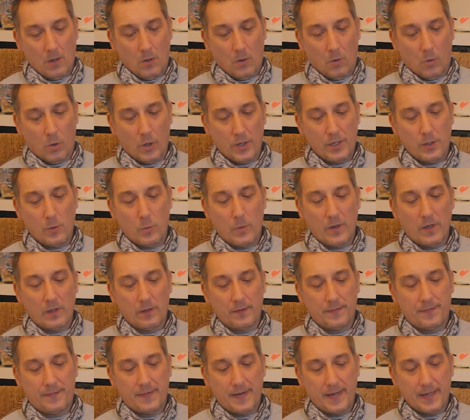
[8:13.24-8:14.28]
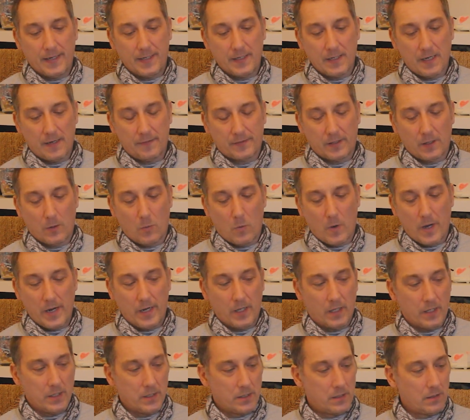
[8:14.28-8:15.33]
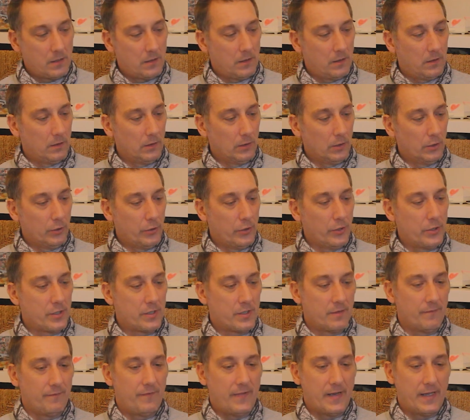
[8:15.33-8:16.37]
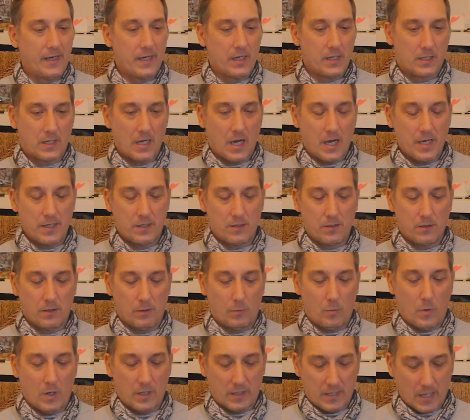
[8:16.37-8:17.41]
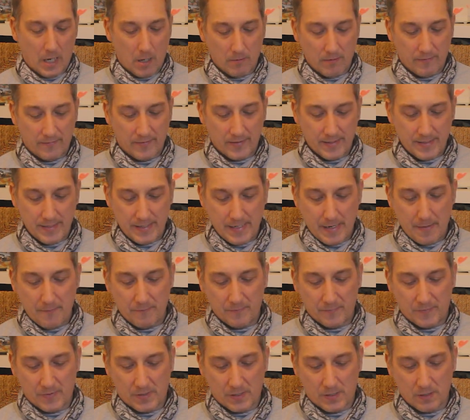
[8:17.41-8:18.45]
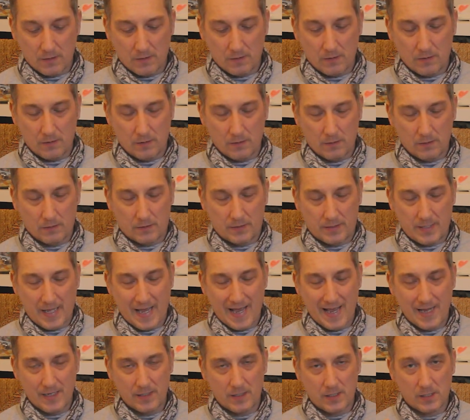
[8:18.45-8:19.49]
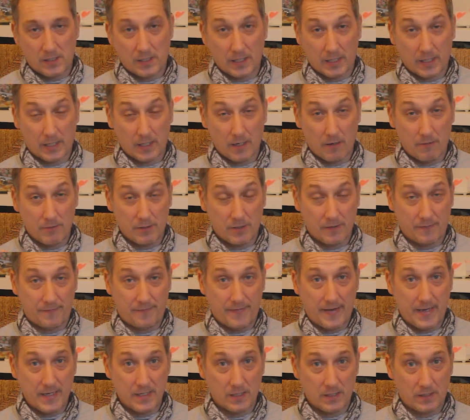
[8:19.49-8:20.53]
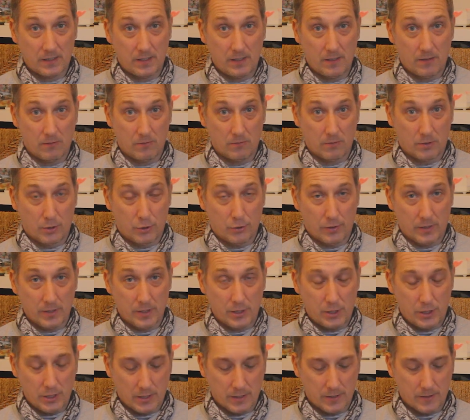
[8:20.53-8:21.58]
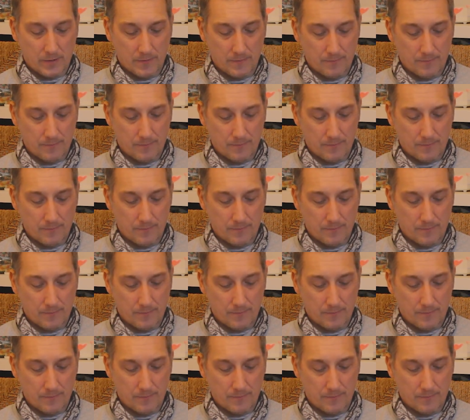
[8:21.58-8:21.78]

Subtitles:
What you will find after a while is lures and various guises will work, however nymphs tend to stick around your pheasant tail, cruncher,